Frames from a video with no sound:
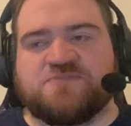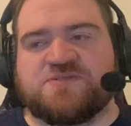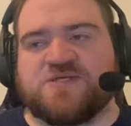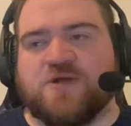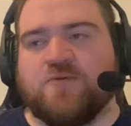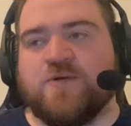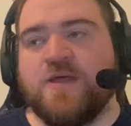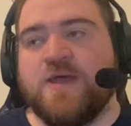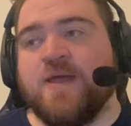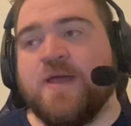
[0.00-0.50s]

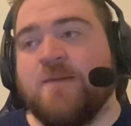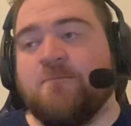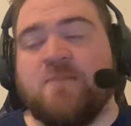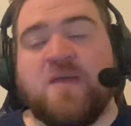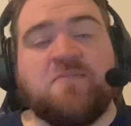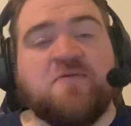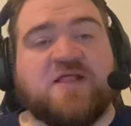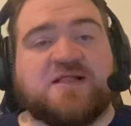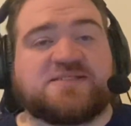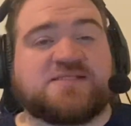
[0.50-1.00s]
So
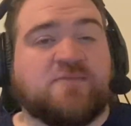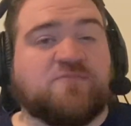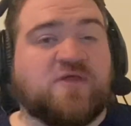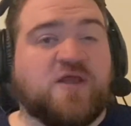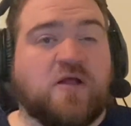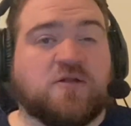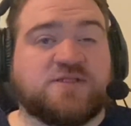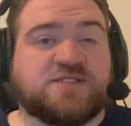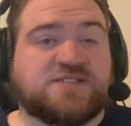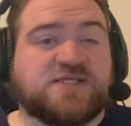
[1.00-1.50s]
maybe that's something
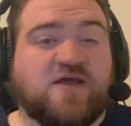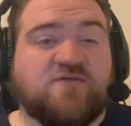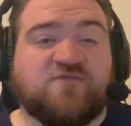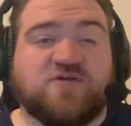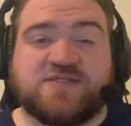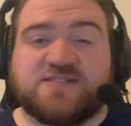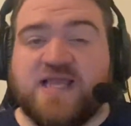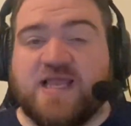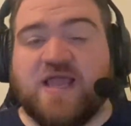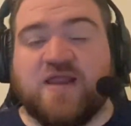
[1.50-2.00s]
I'll discover
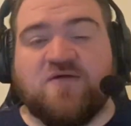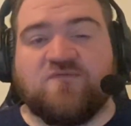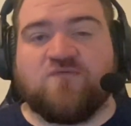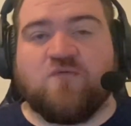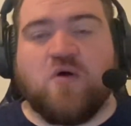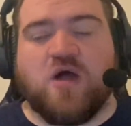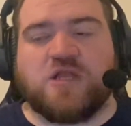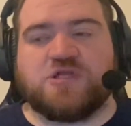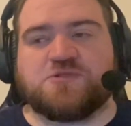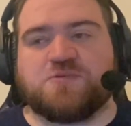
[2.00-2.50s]
as I kind of
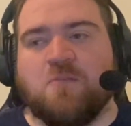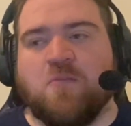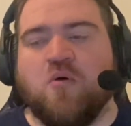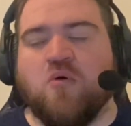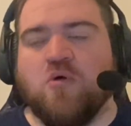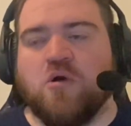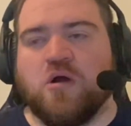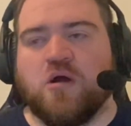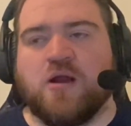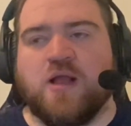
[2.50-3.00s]
watch
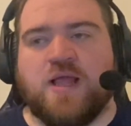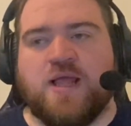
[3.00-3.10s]
more